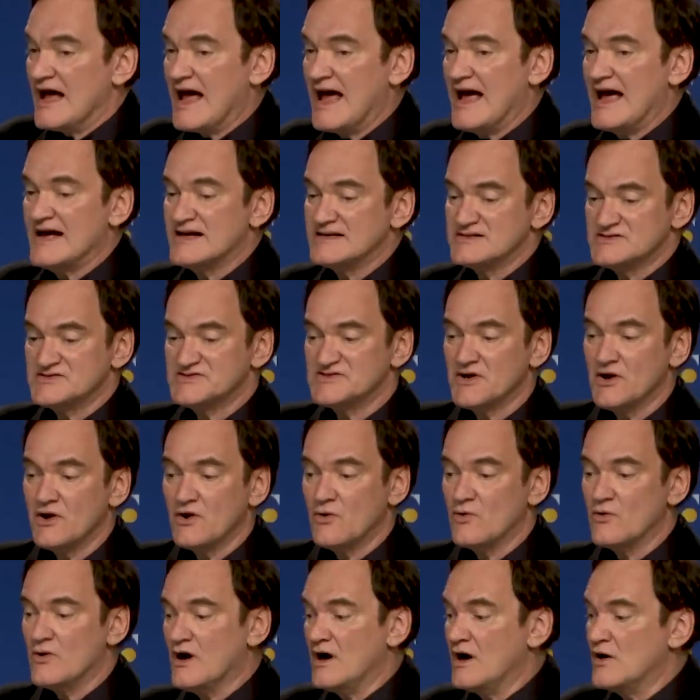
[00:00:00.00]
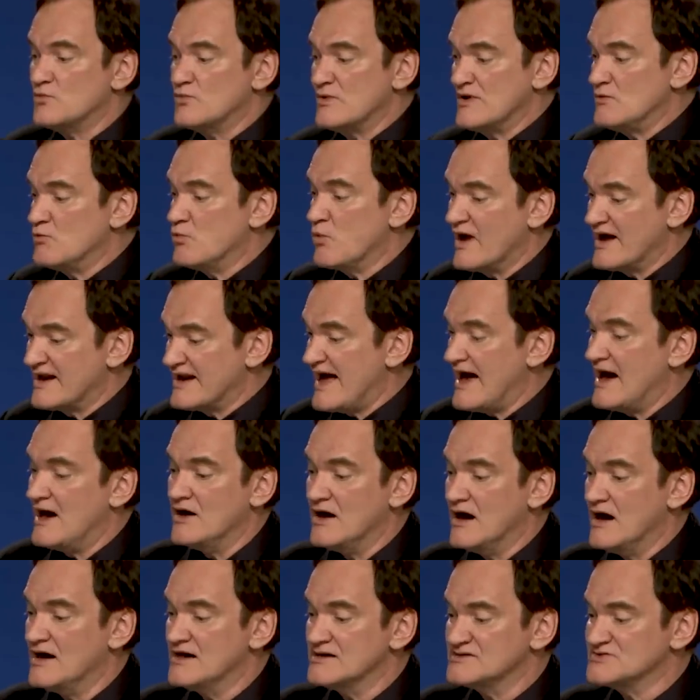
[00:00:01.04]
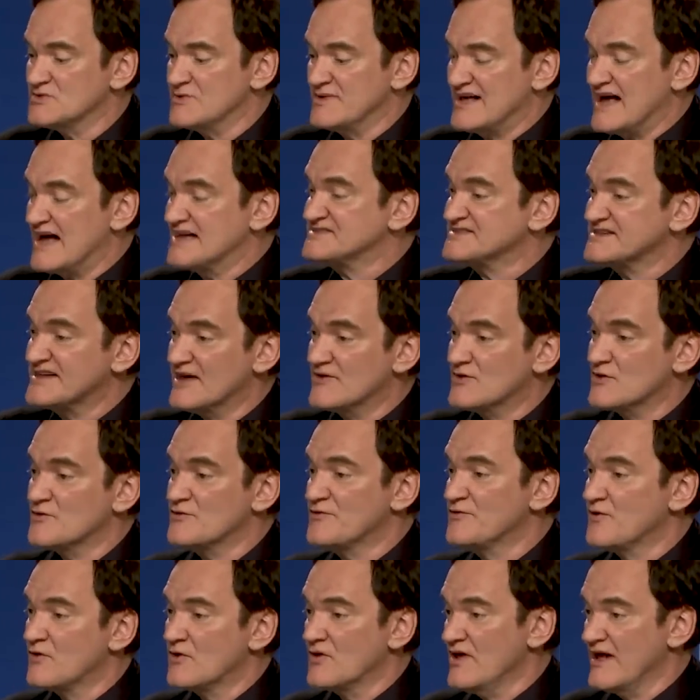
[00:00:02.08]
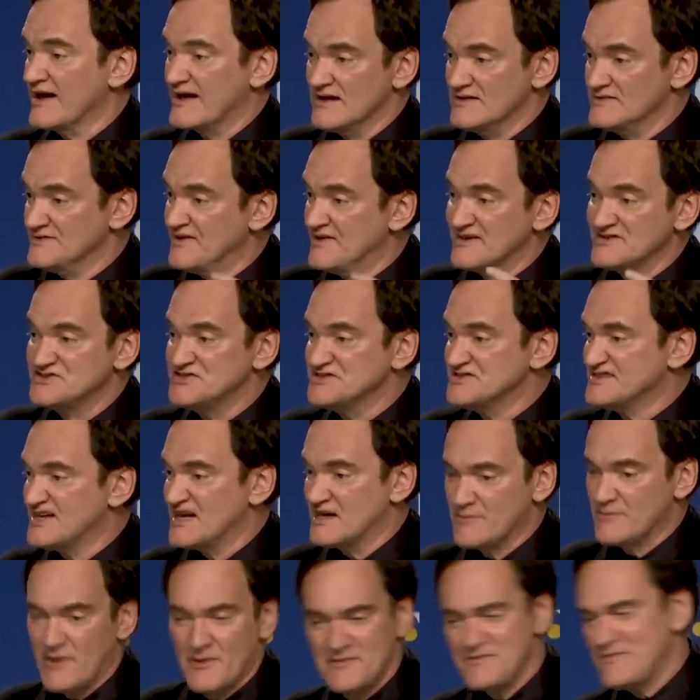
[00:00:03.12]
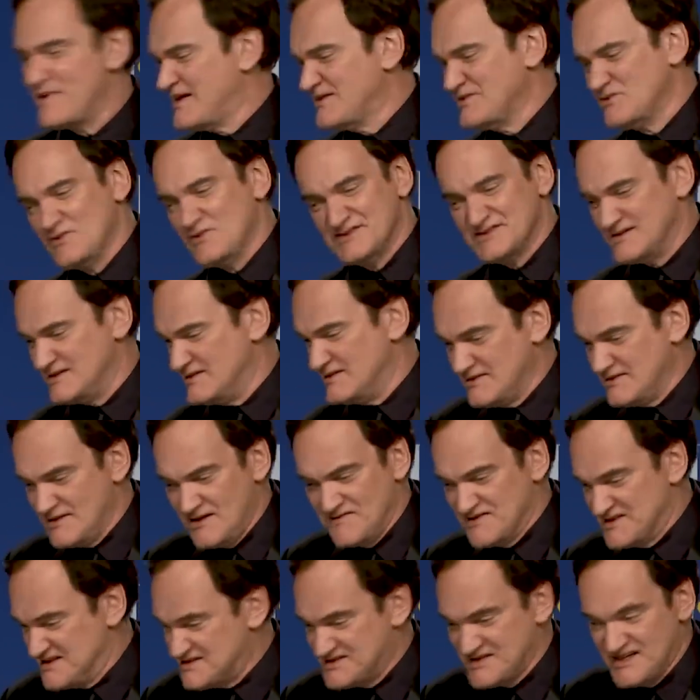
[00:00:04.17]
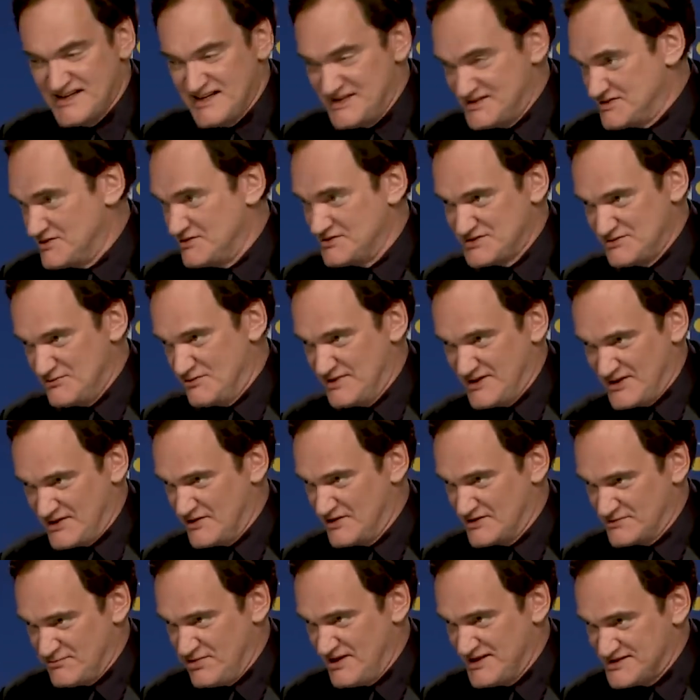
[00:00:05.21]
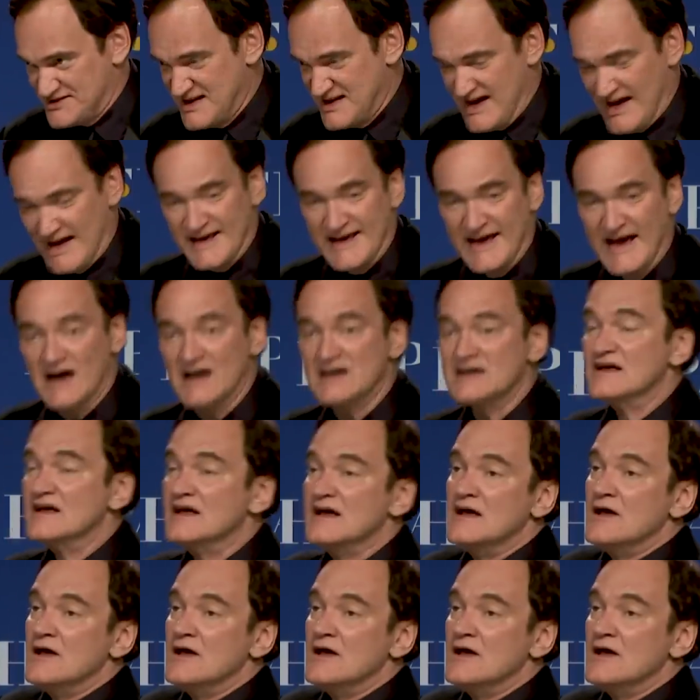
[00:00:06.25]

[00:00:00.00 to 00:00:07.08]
And so we went out, so we got together for like a lunch in Santa Barbara. And by the way, it's a lovely city, so it's a really good to hang out.